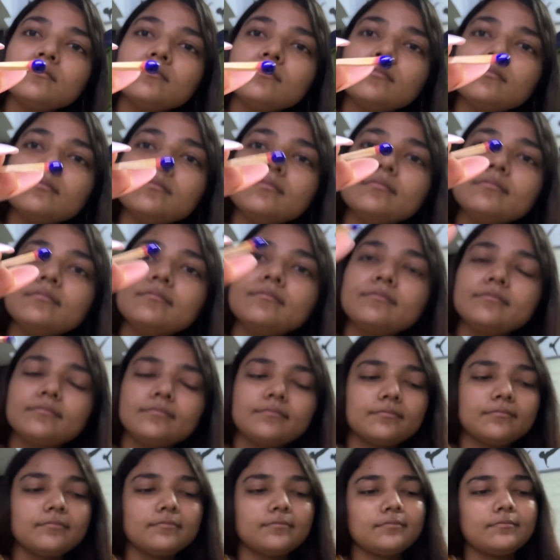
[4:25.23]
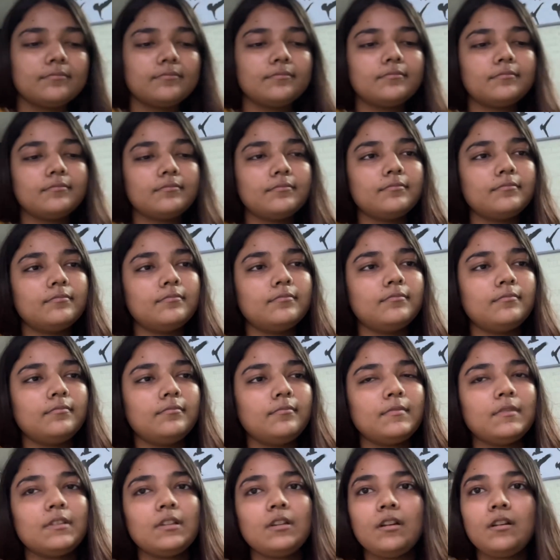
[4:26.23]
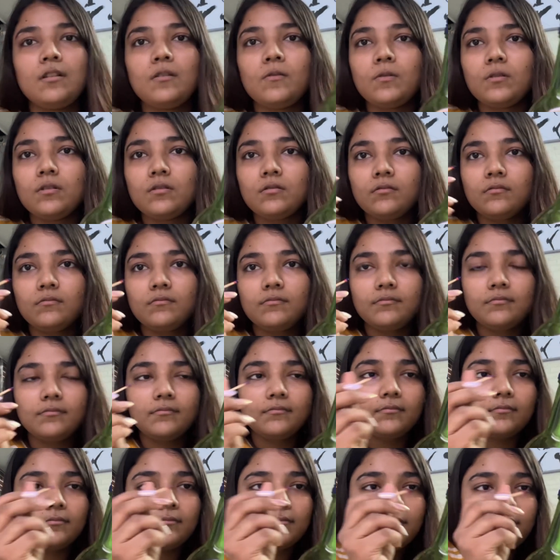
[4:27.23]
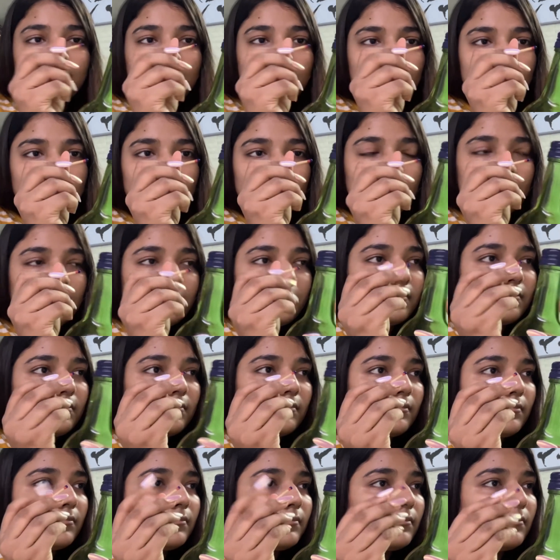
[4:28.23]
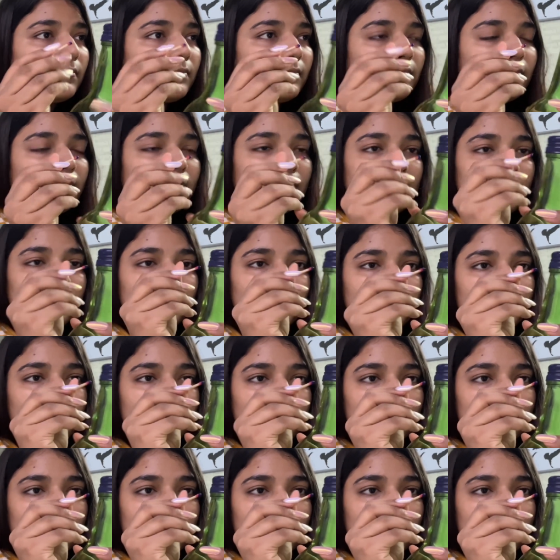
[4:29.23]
and I'm just gonna start painting with that tool on my bottle.